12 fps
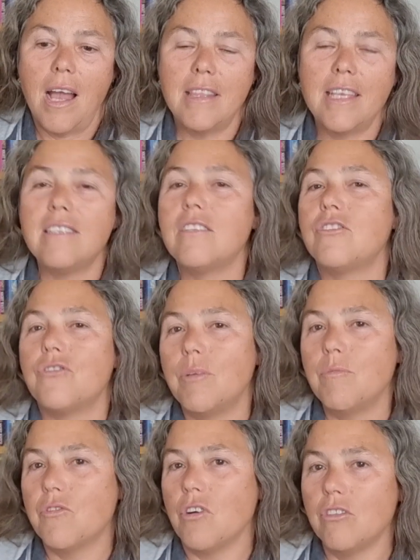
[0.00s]
There's a
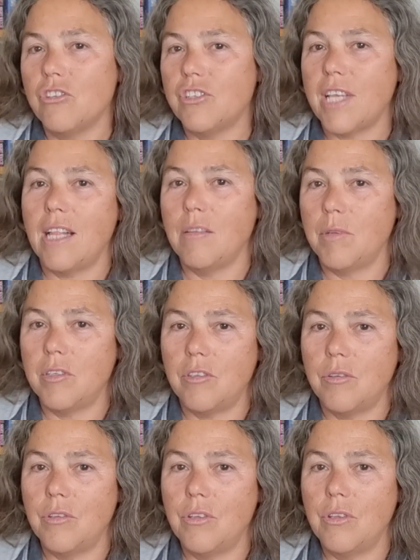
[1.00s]
stream of conscious element
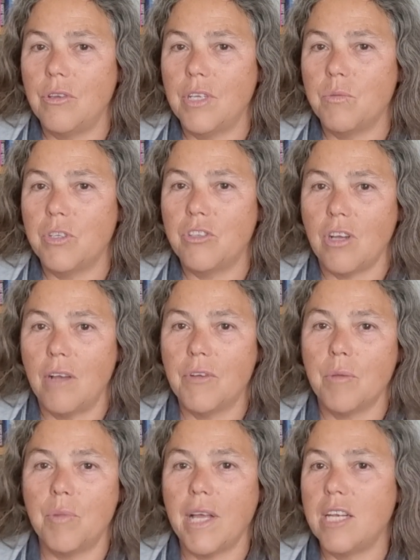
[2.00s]
to it which I've
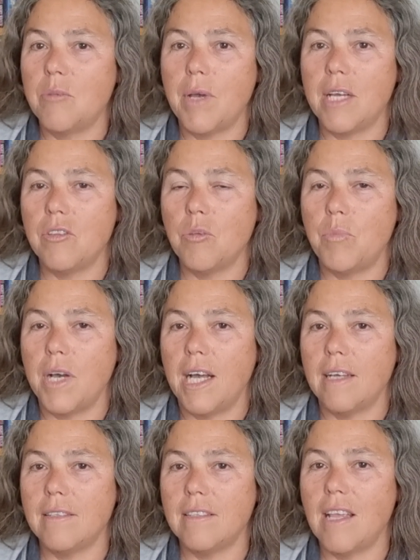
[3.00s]
complained about in the
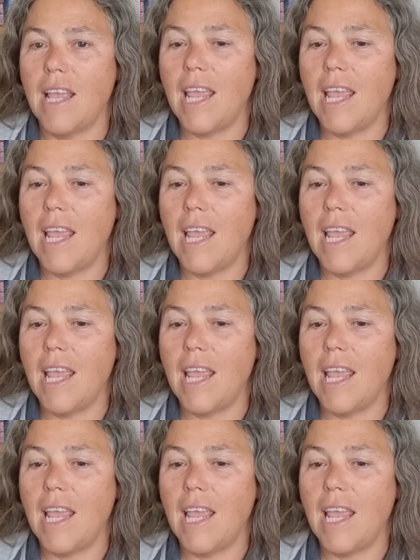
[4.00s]
past.